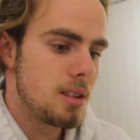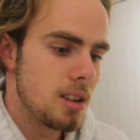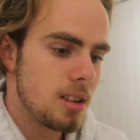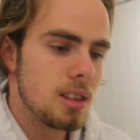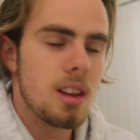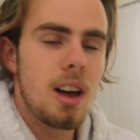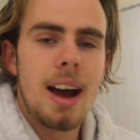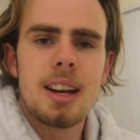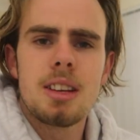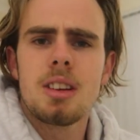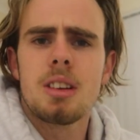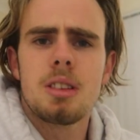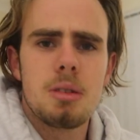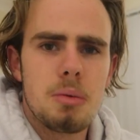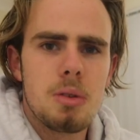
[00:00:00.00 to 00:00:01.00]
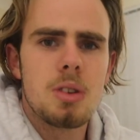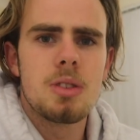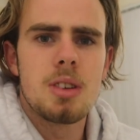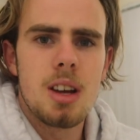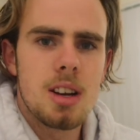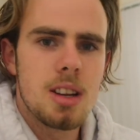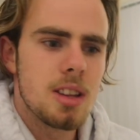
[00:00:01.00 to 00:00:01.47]
lighter towards
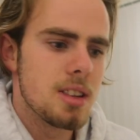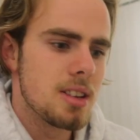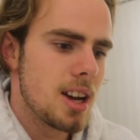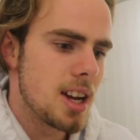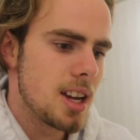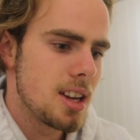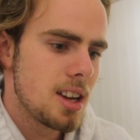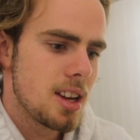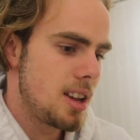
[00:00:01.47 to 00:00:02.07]
the end of the day.